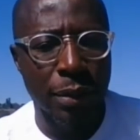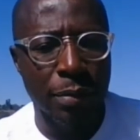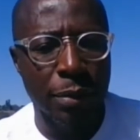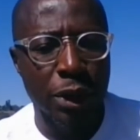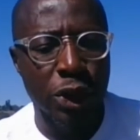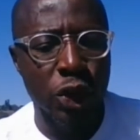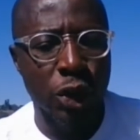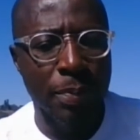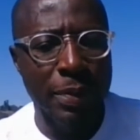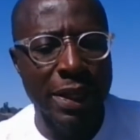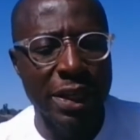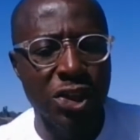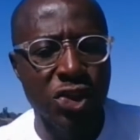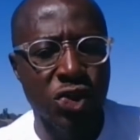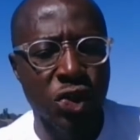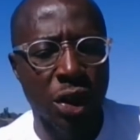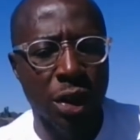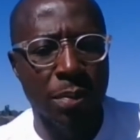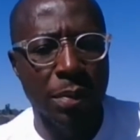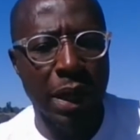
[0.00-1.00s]
Bishop
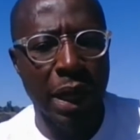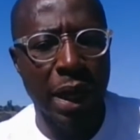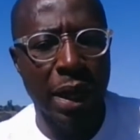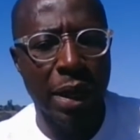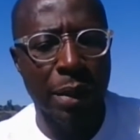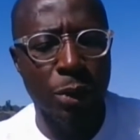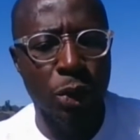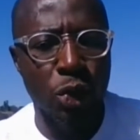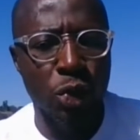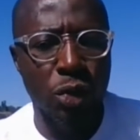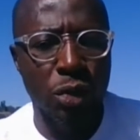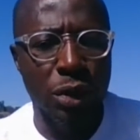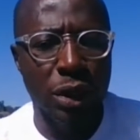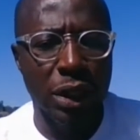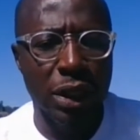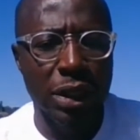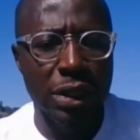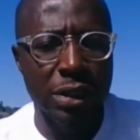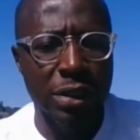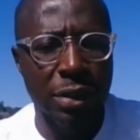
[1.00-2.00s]
Israel Makamu.
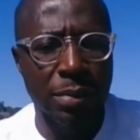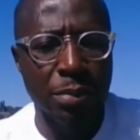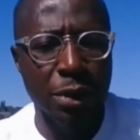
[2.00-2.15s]
He's the